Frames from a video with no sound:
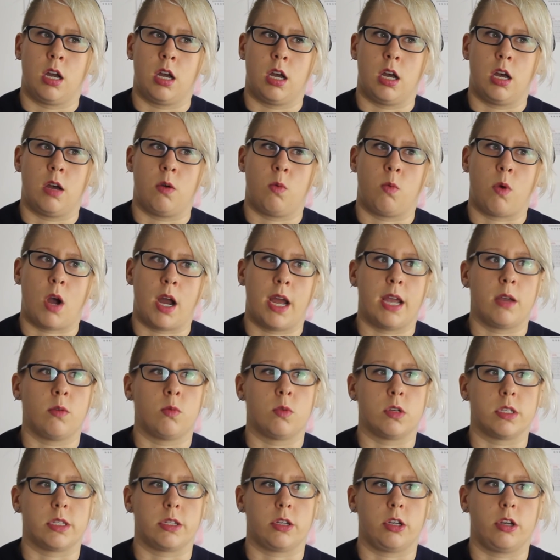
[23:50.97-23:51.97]
uh, why
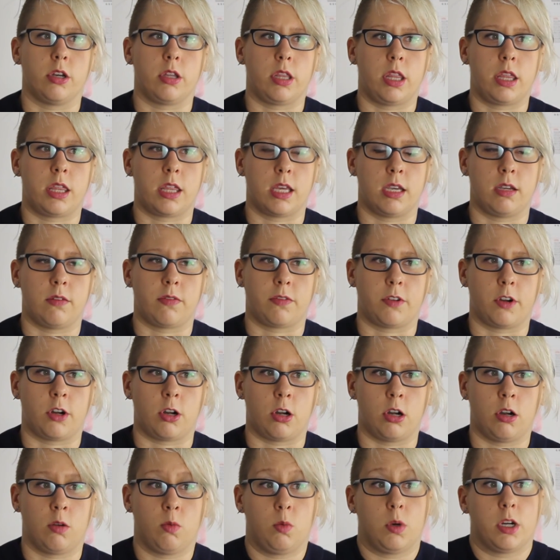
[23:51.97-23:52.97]
it was a good thing
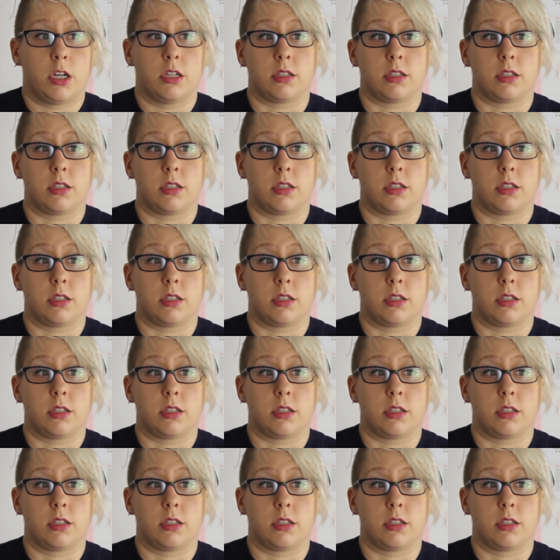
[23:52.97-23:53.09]
for her.